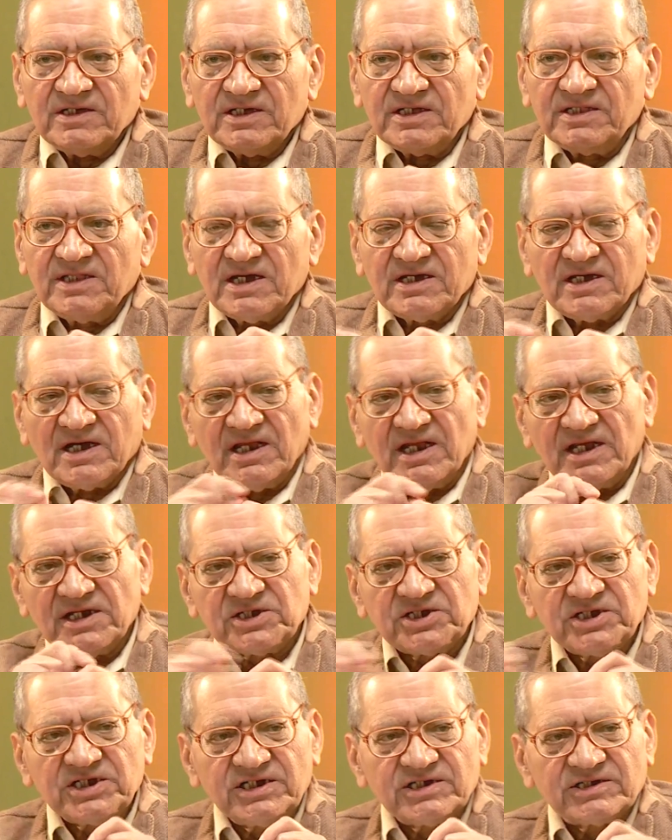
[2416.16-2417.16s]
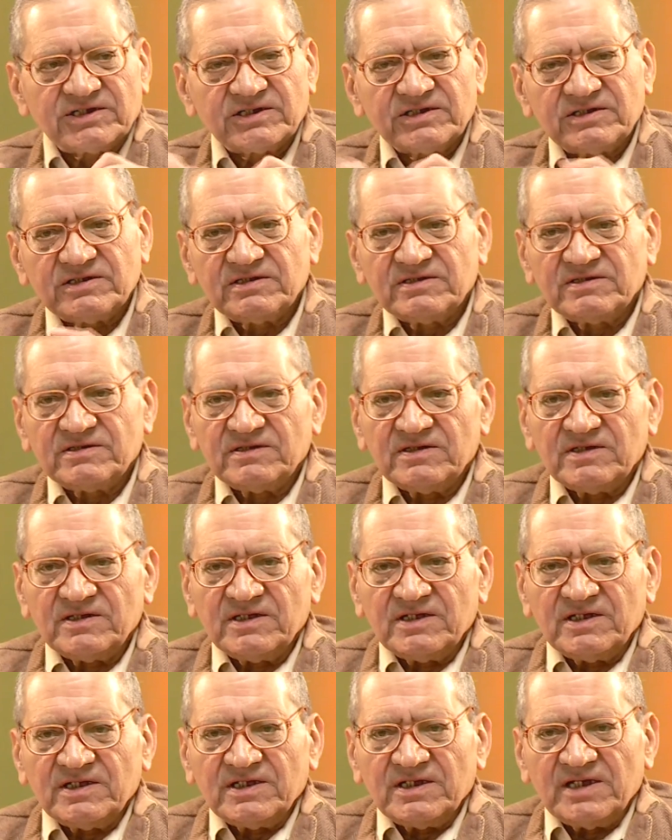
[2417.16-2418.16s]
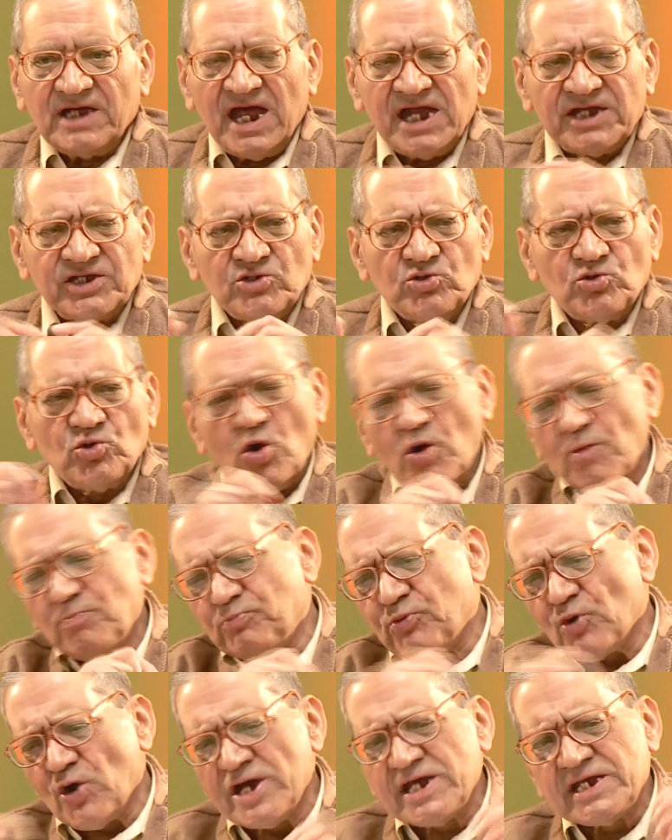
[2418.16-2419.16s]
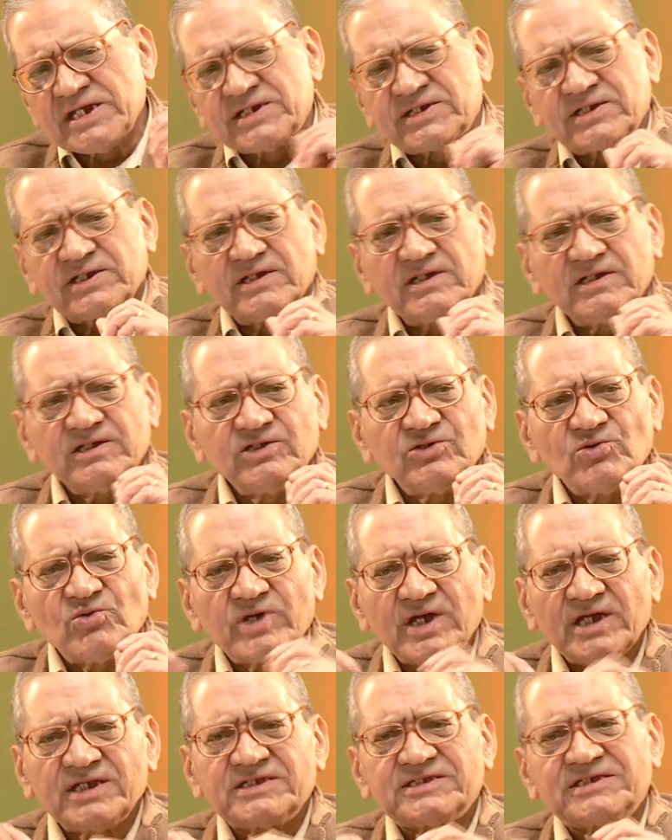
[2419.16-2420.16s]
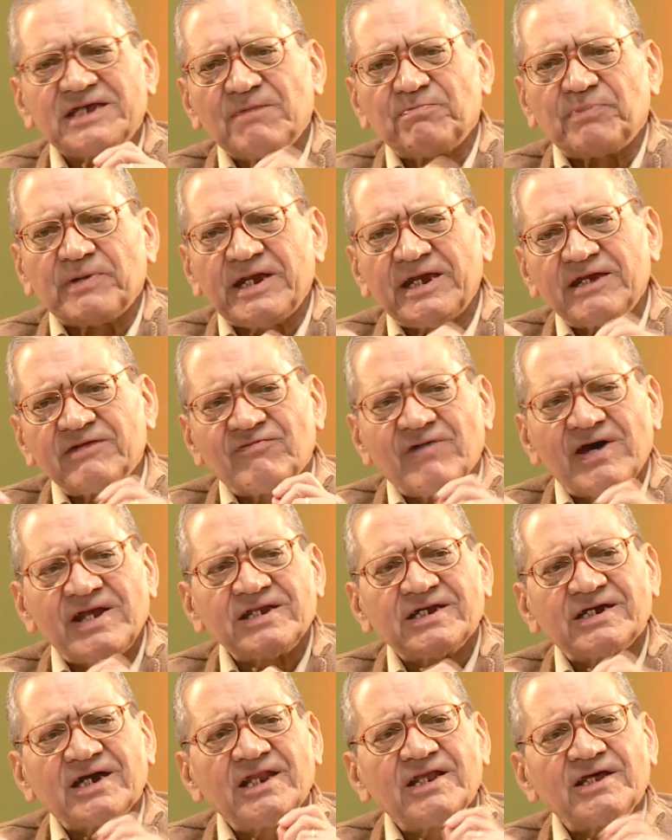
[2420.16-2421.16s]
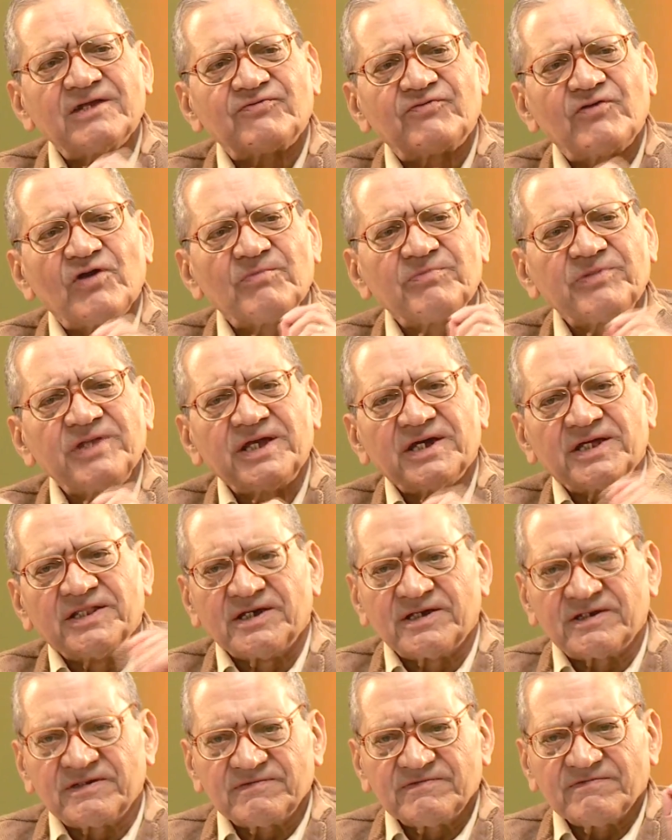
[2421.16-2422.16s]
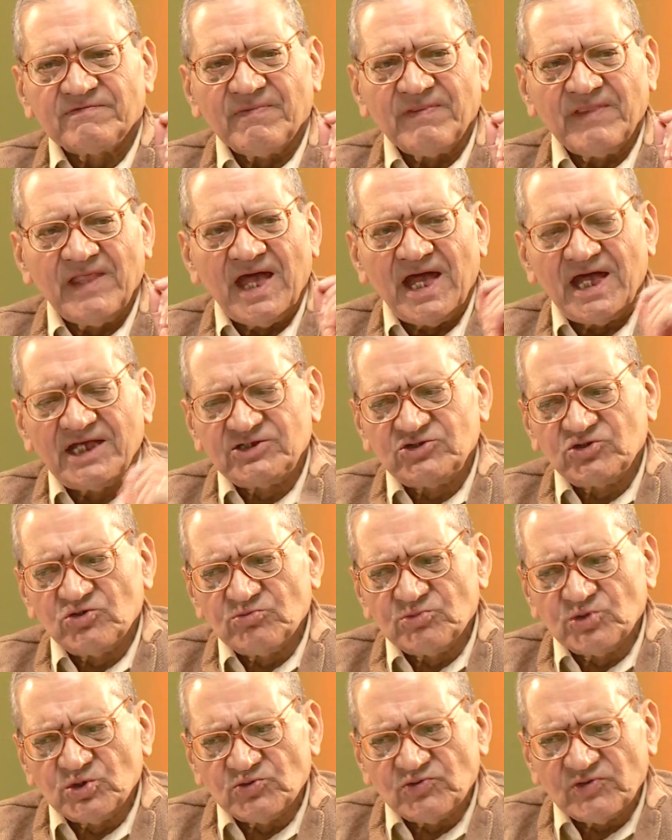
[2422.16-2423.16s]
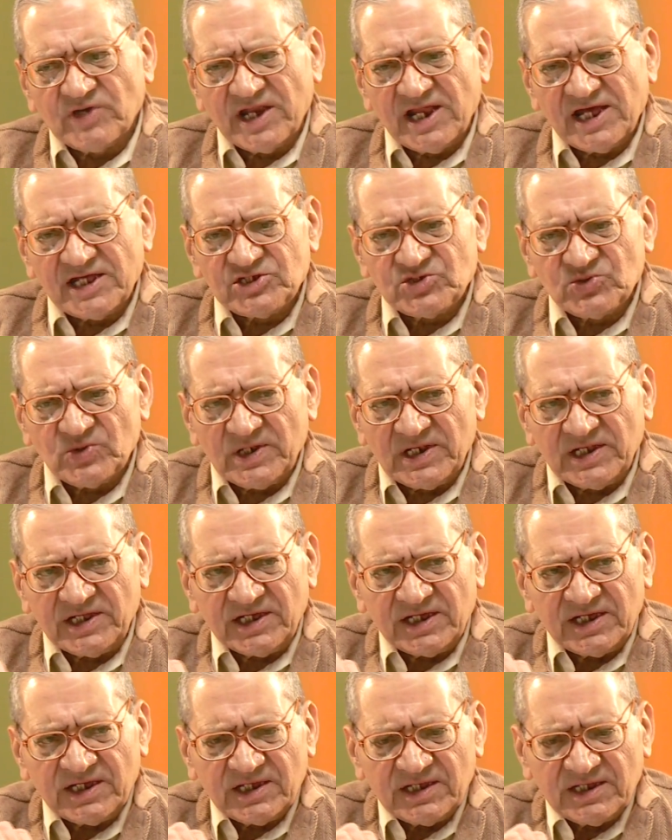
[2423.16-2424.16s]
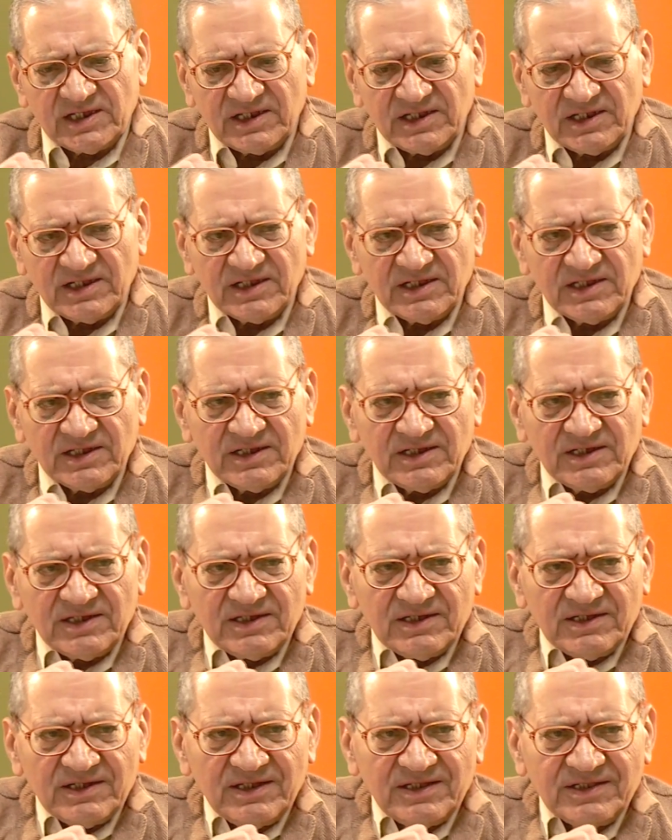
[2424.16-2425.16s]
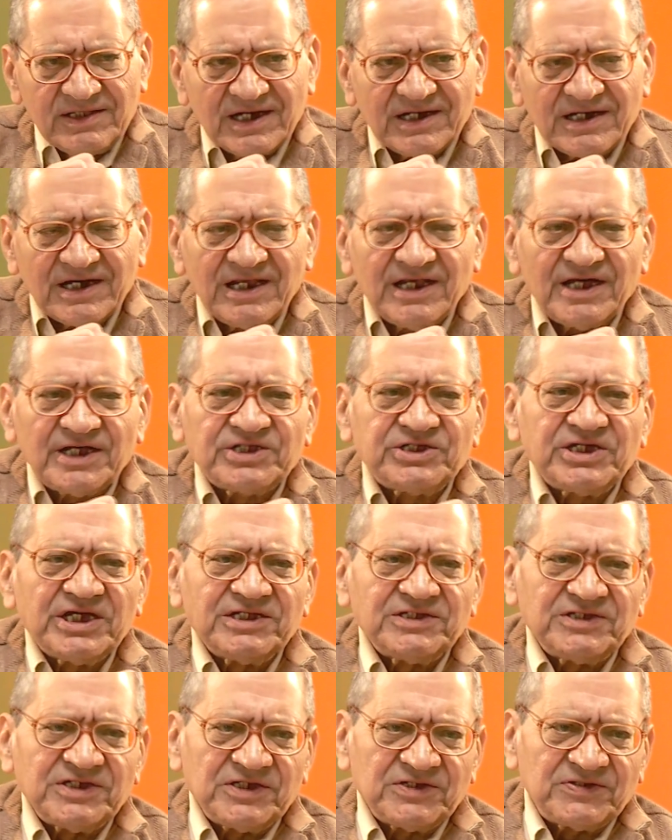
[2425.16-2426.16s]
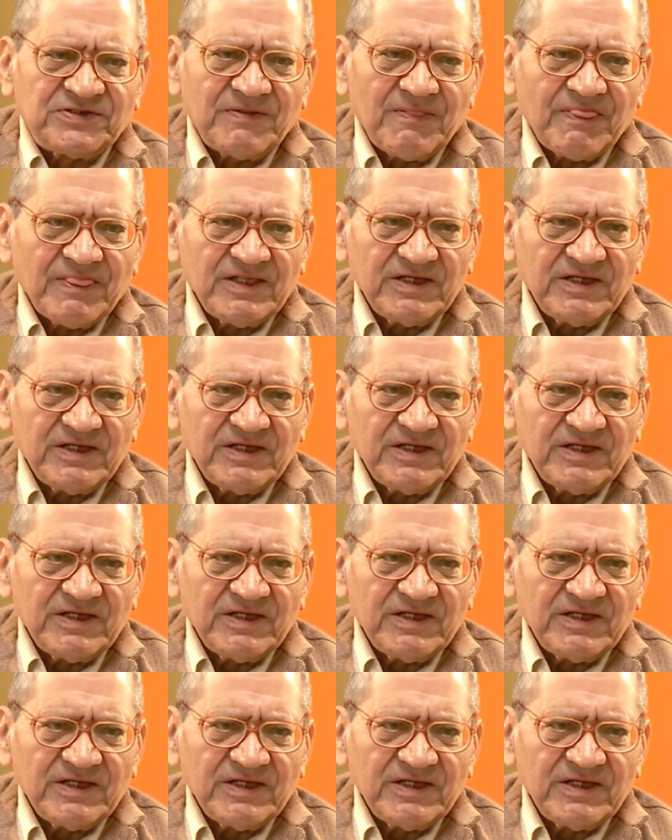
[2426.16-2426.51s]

In the color sheet, at no point you can separate one color from the other. As you move gradually, the color changes.